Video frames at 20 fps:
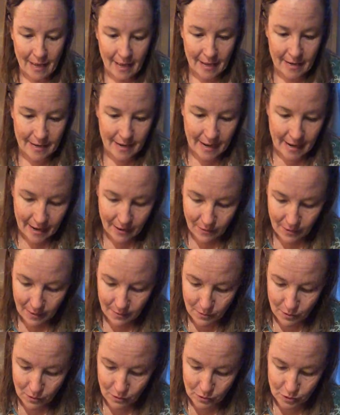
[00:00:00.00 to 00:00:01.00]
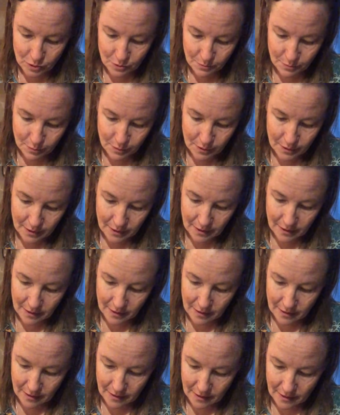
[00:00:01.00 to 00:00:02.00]
and now I'm going to put
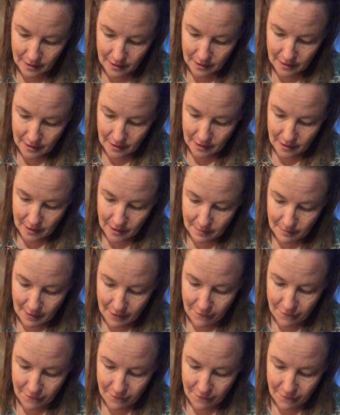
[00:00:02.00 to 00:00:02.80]
my